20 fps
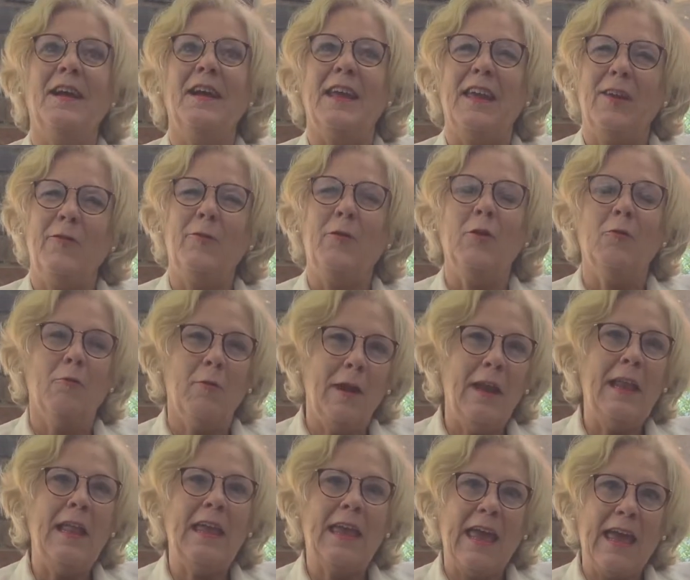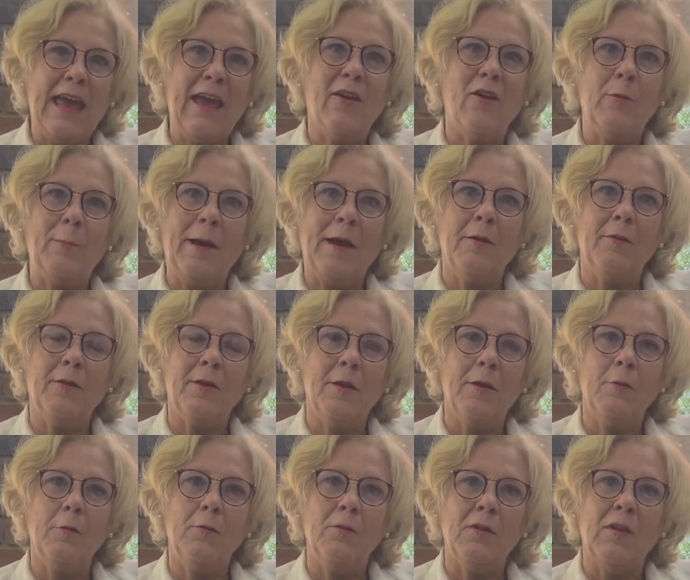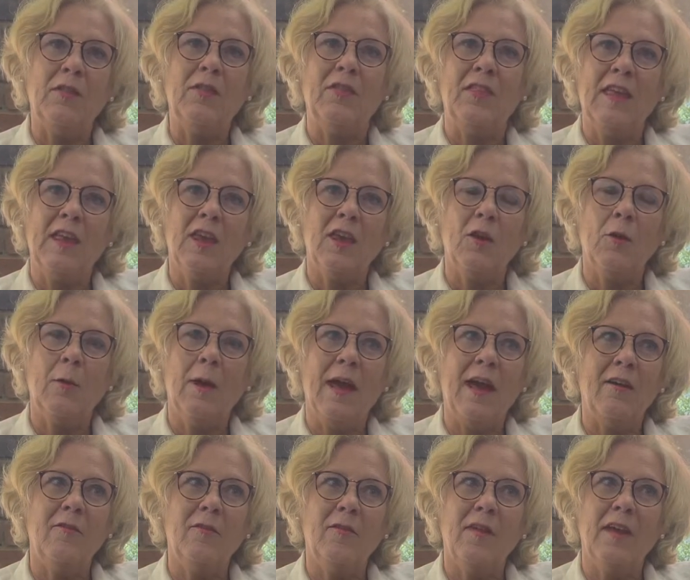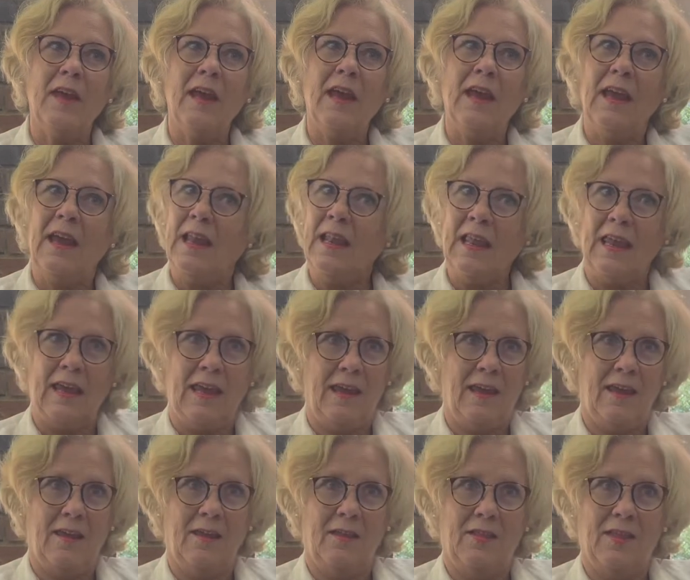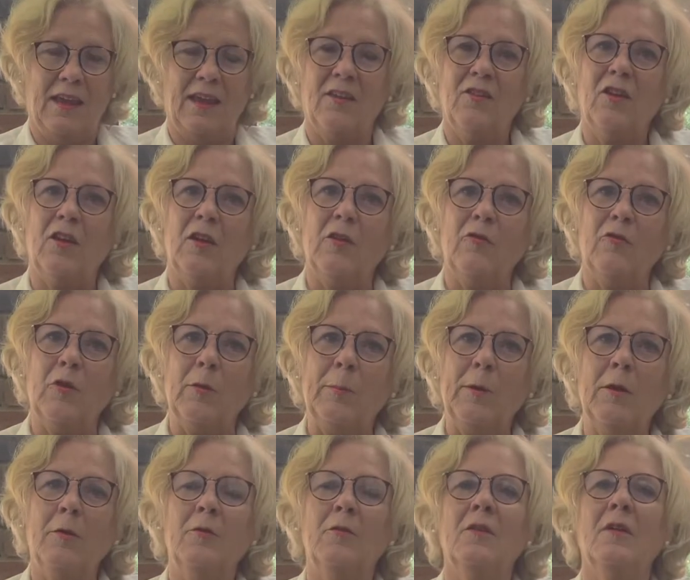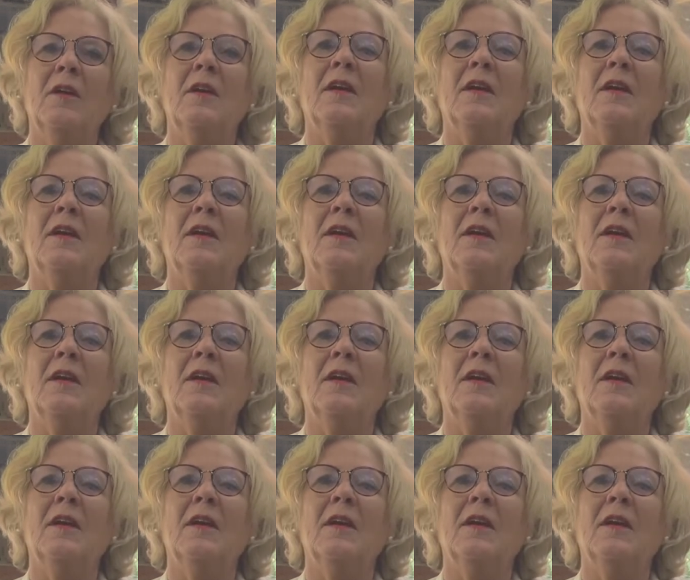if you really care about those and think you have anything to contribute,